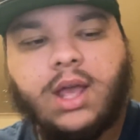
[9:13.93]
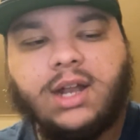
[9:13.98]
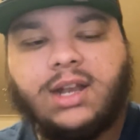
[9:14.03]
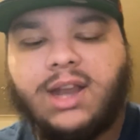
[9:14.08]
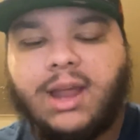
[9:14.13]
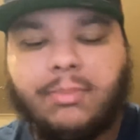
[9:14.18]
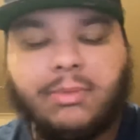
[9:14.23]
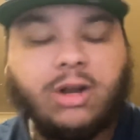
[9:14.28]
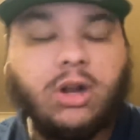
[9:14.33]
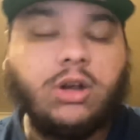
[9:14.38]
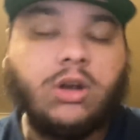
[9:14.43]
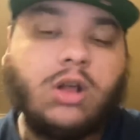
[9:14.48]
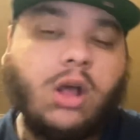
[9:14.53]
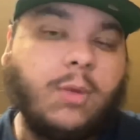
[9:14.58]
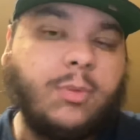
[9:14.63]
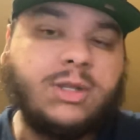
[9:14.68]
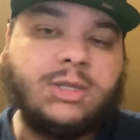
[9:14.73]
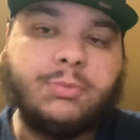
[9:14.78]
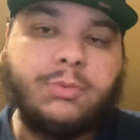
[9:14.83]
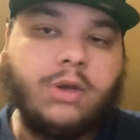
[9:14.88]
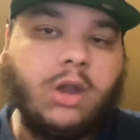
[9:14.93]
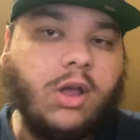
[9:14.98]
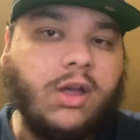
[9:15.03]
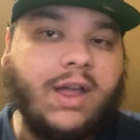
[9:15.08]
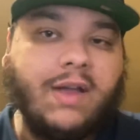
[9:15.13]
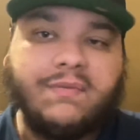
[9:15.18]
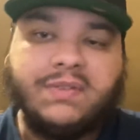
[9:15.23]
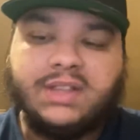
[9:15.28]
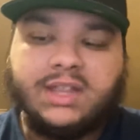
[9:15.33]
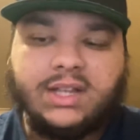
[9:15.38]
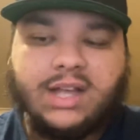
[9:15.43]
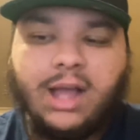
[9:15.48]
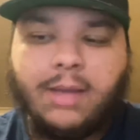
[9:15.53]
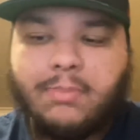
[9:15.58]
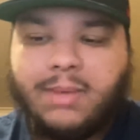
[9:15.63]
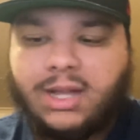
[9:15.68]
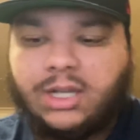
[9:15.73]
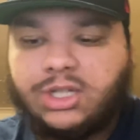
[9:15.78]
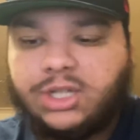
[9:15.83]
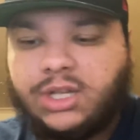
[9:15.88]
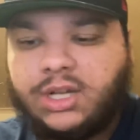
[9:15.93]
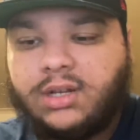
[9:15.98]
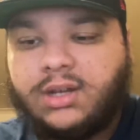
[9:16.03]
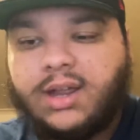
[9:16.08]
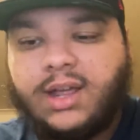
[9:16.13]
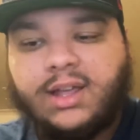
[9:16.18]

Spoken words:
Let me know in the comments below everything I mentioned.